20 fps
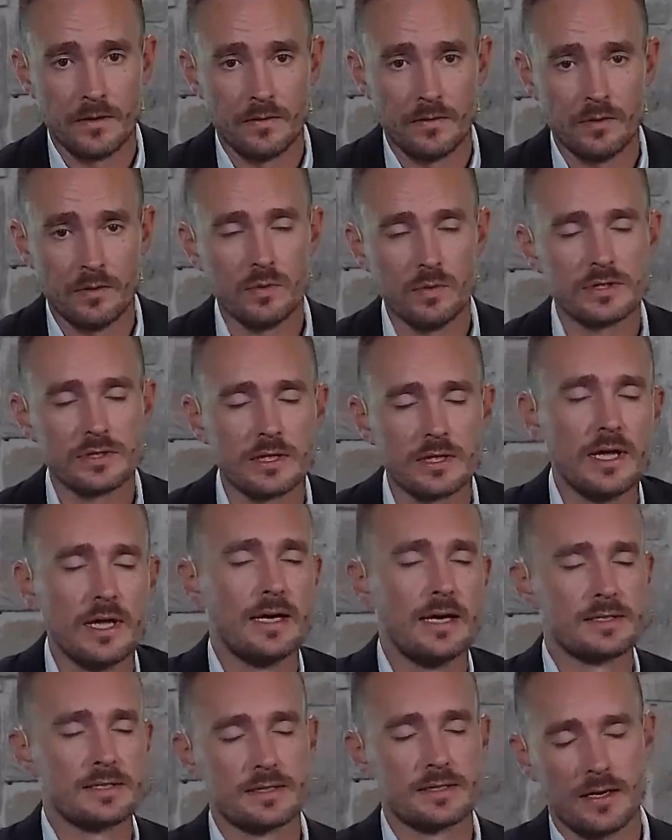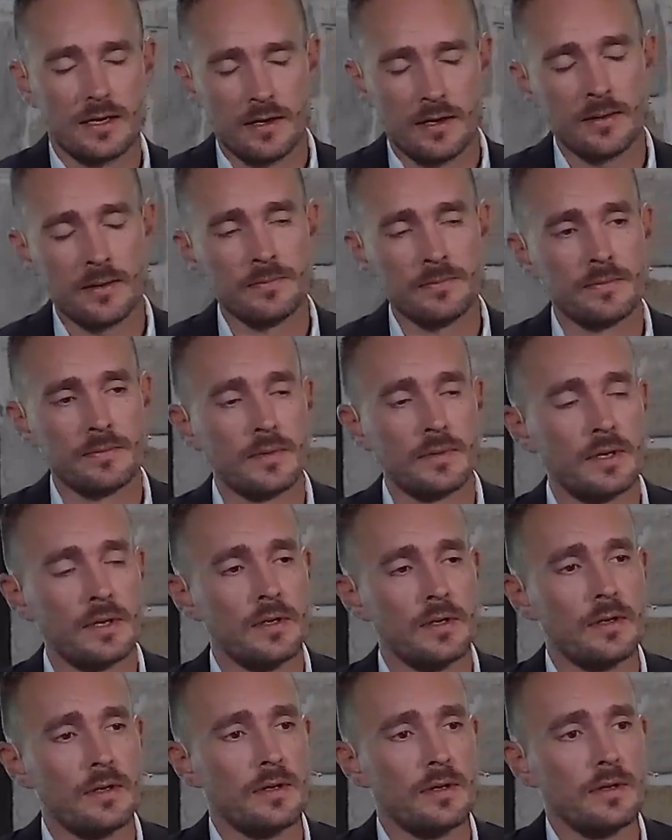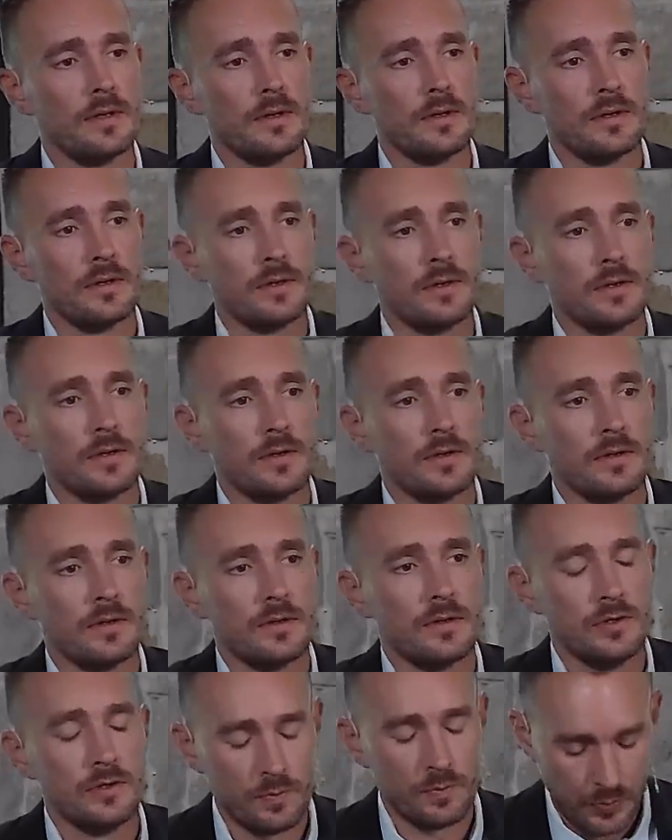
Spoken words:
When was the last time you